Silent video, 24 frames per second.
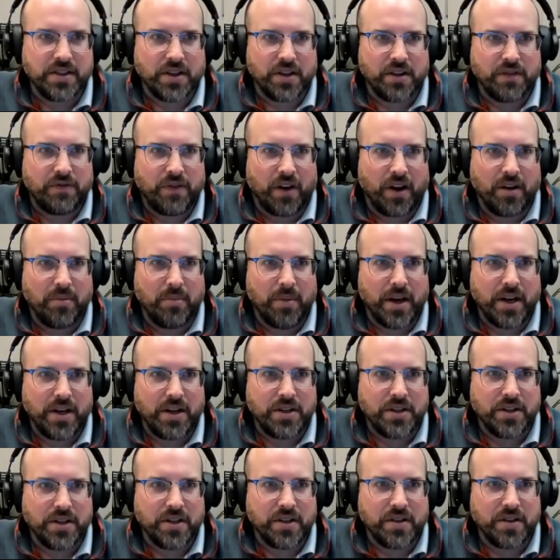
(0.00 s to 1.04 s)
our farm
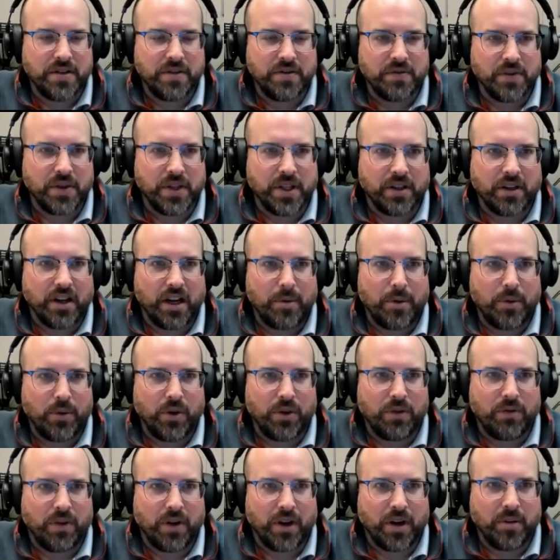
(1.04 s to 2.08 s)
manager for the Grammy
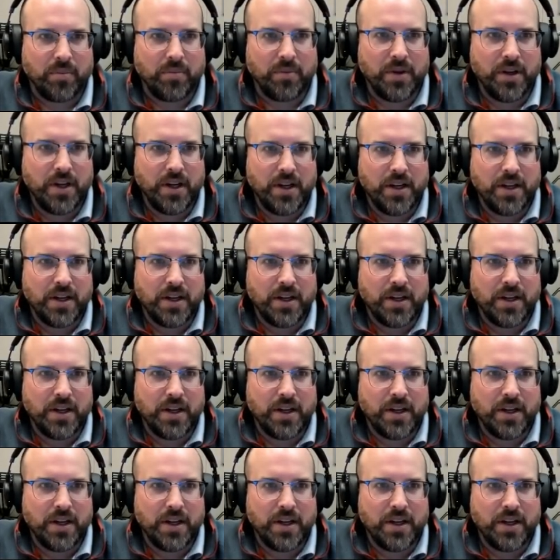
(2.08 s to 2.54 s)
North Farm,